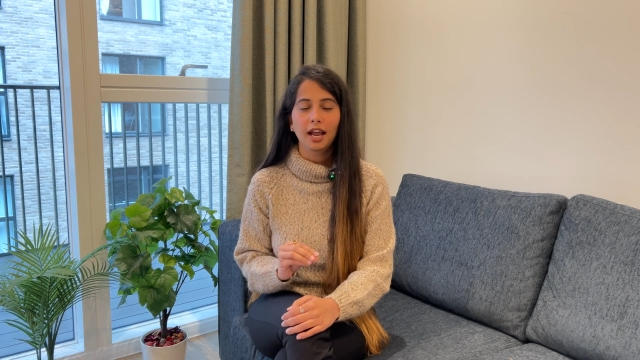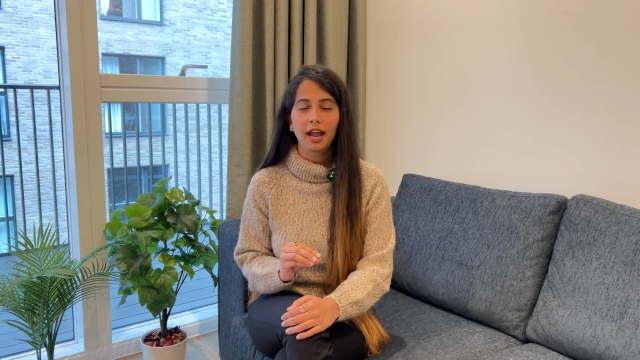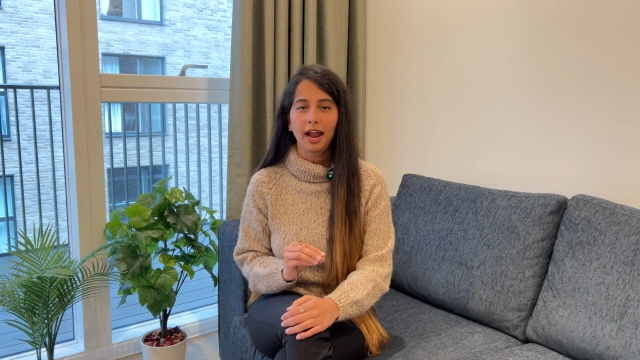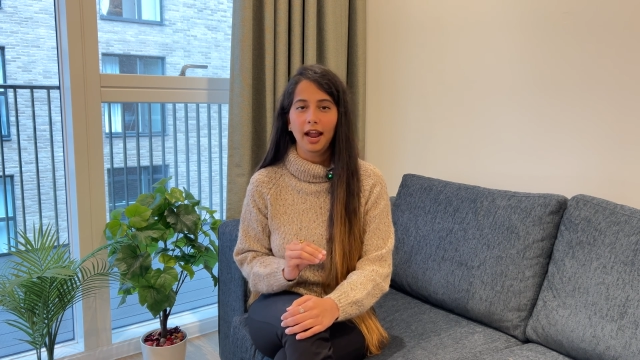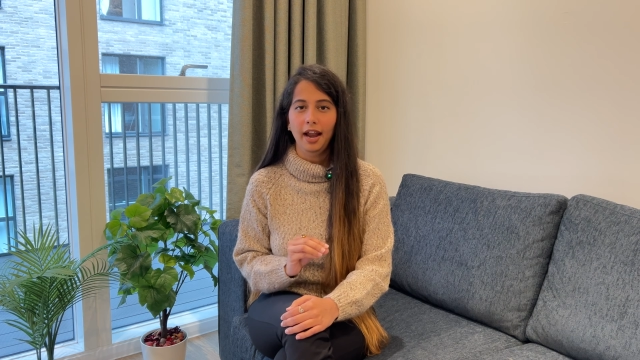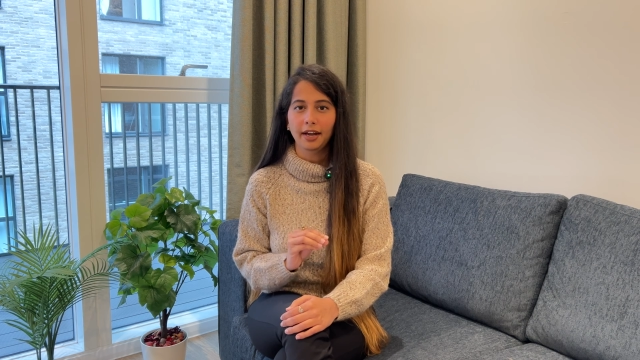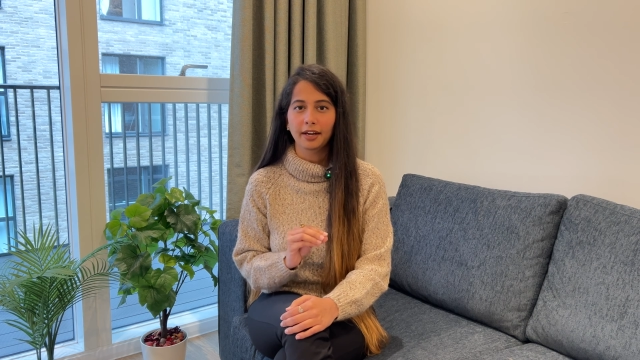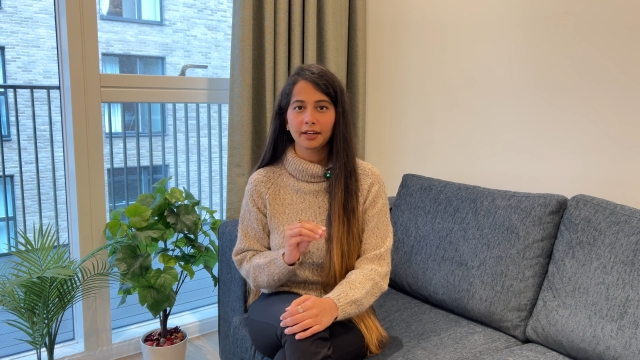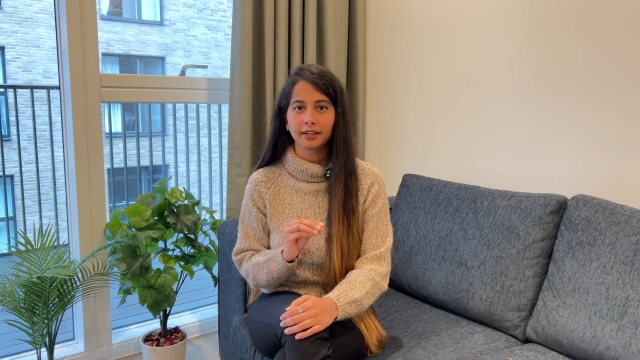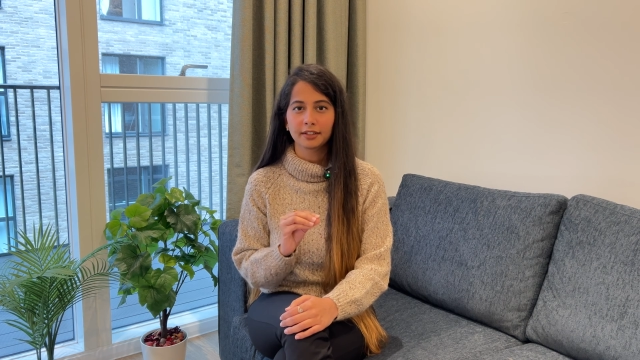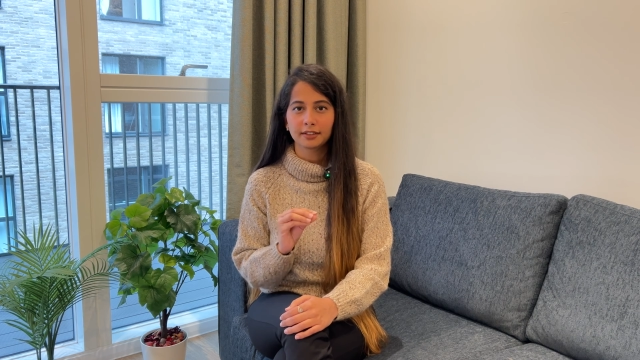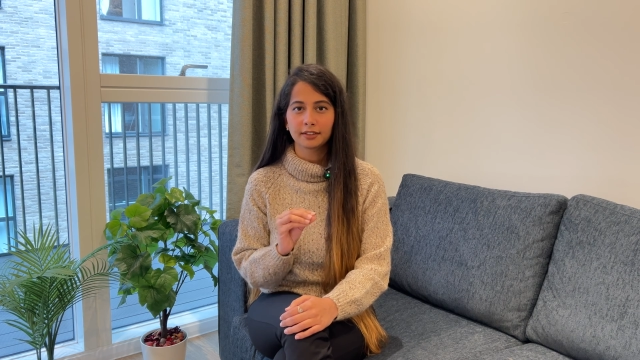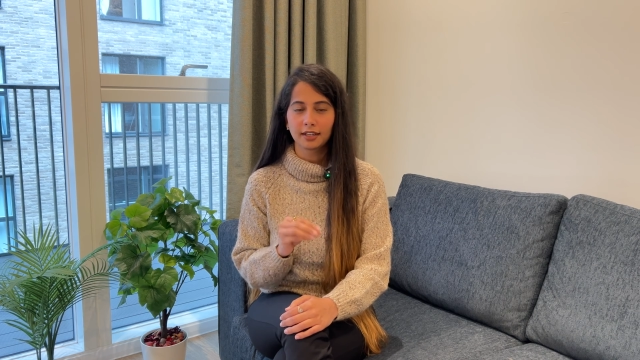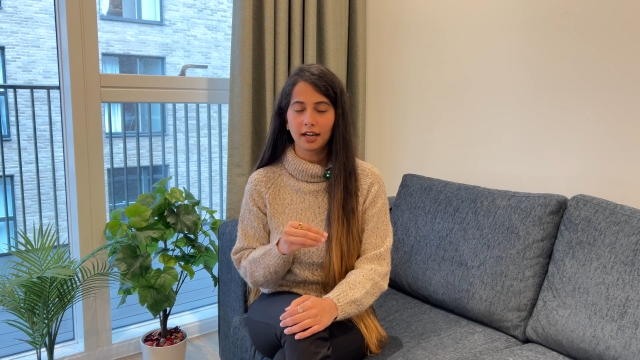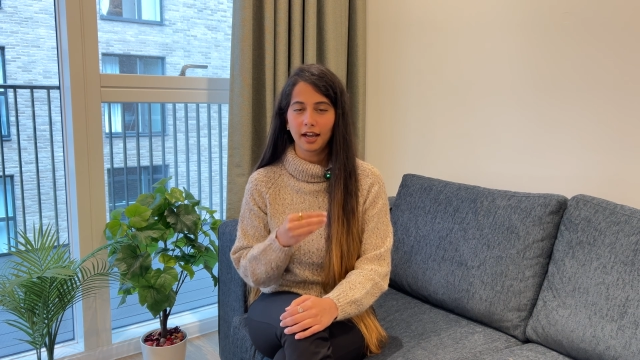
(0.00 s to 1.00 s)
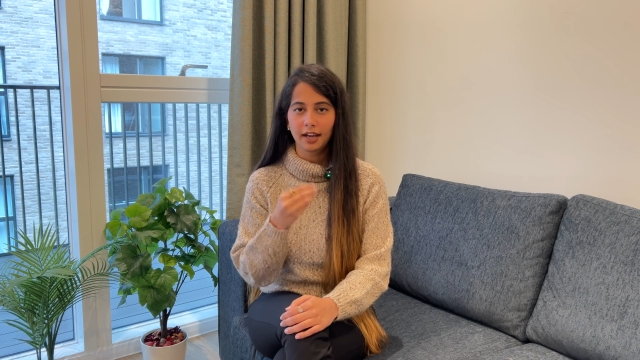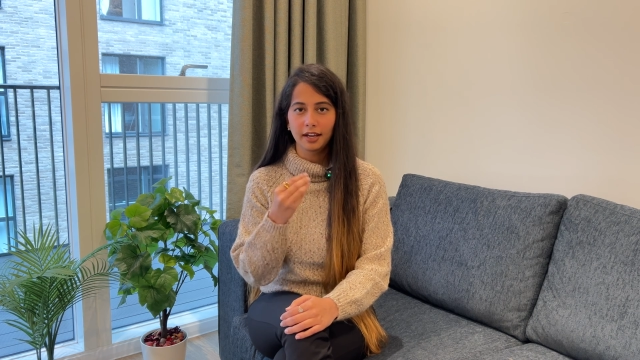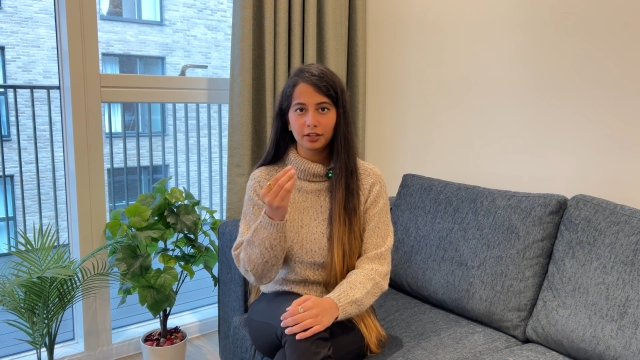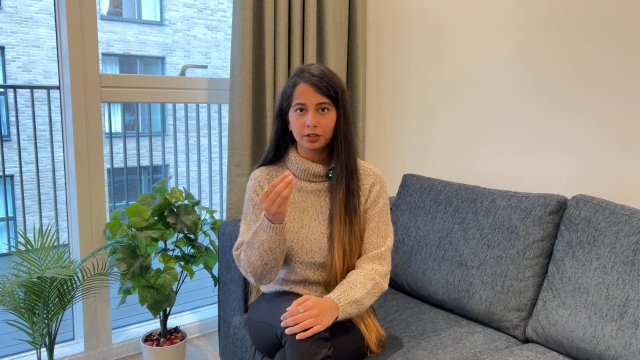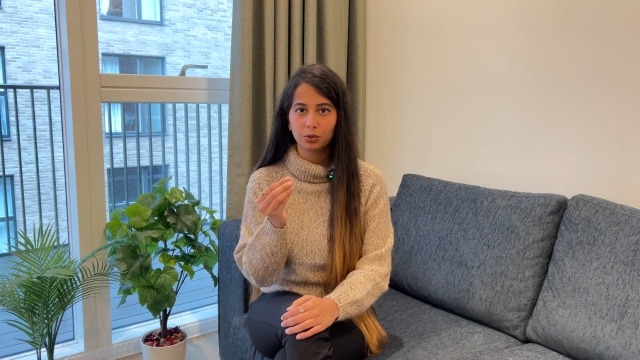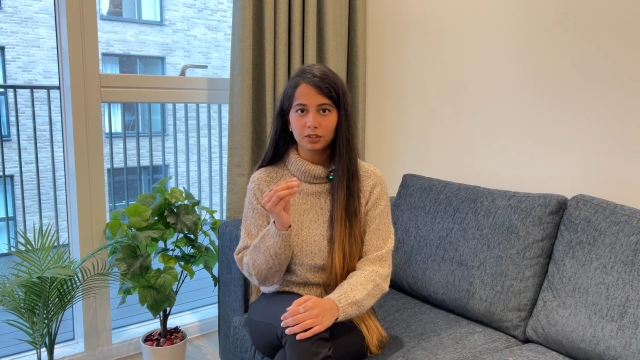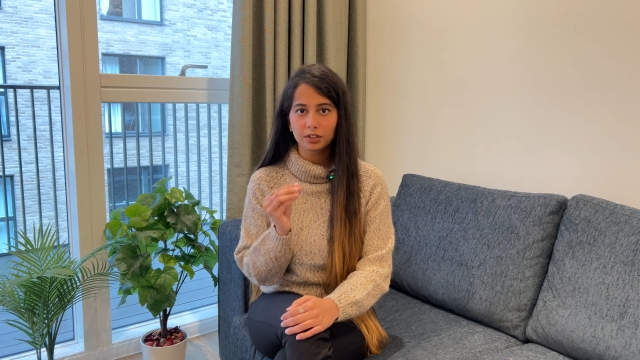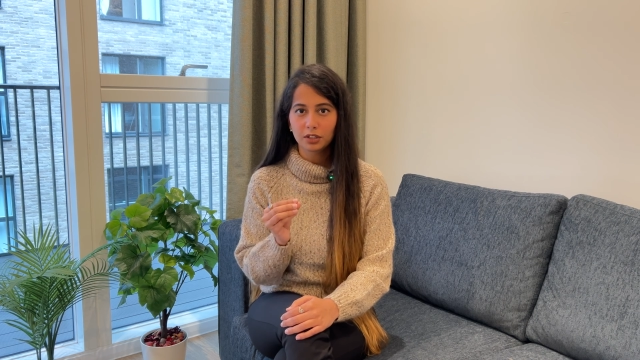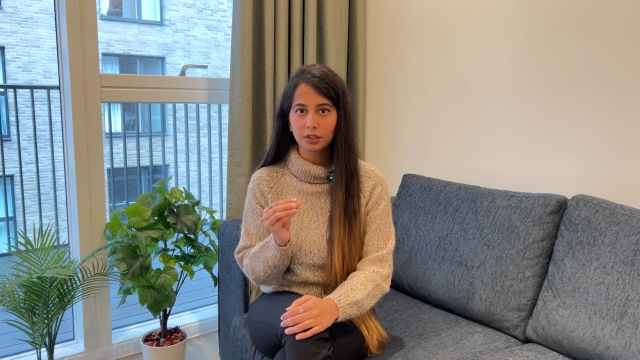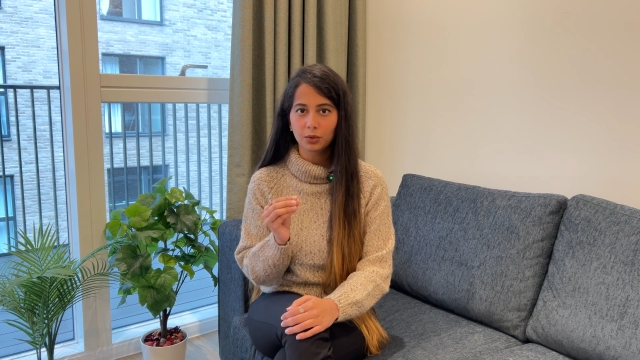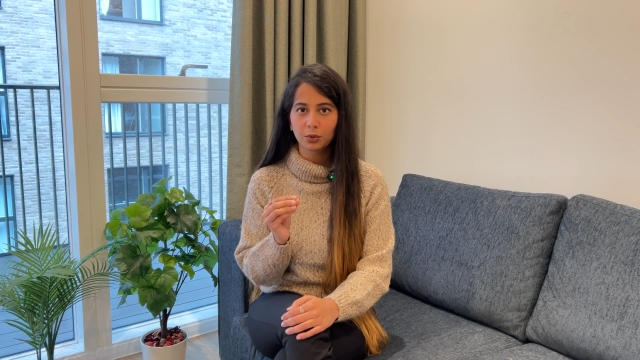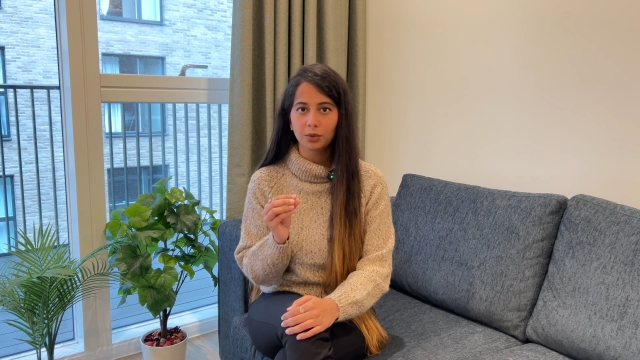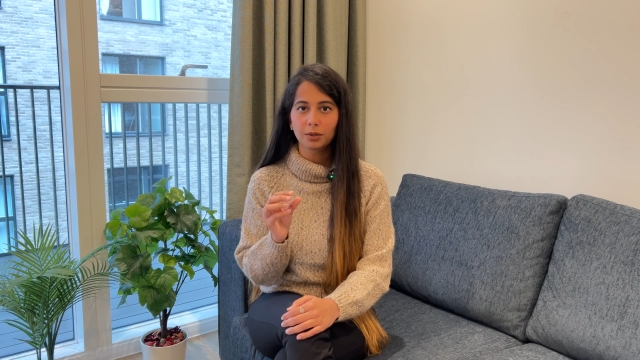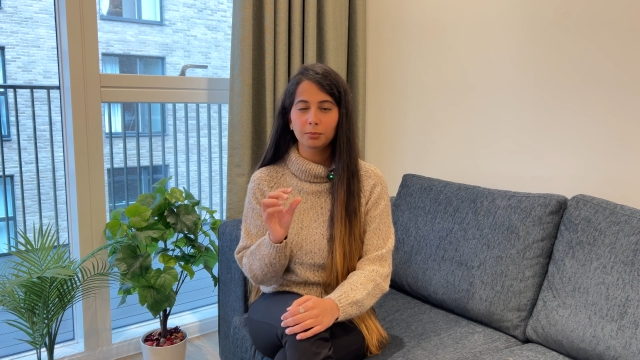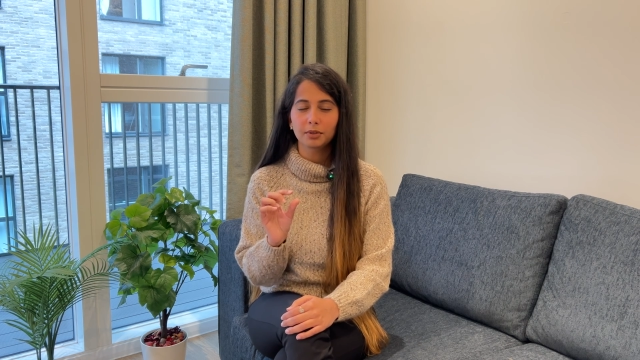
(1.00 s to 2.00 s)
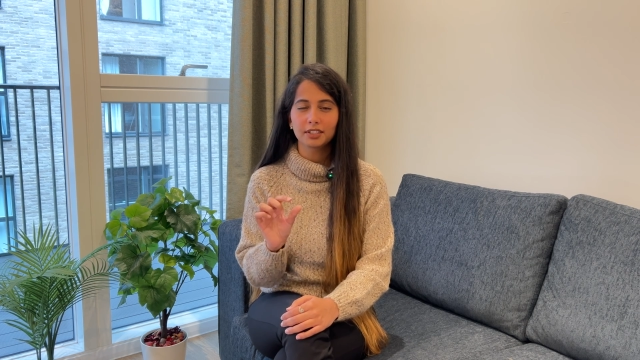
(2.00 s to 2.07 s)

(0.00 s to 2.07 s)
and I wrote the code,